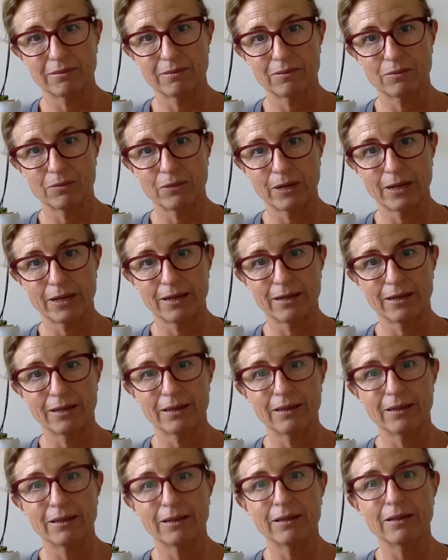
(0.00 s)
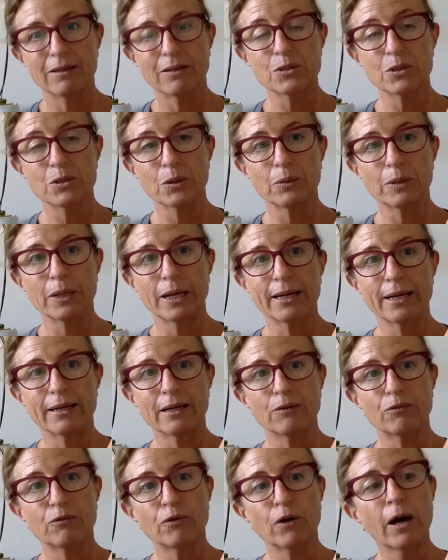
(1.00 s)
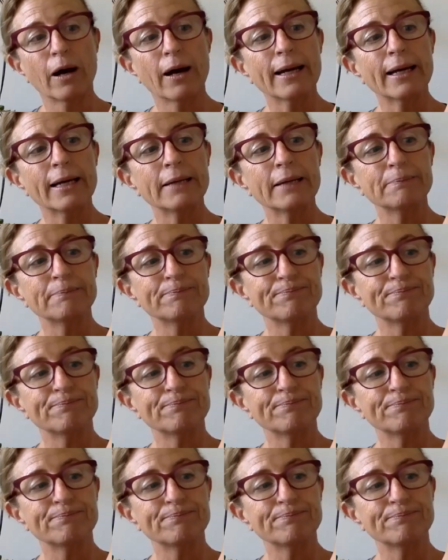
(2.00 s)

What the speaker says: Right? Mm-hmm. So like if I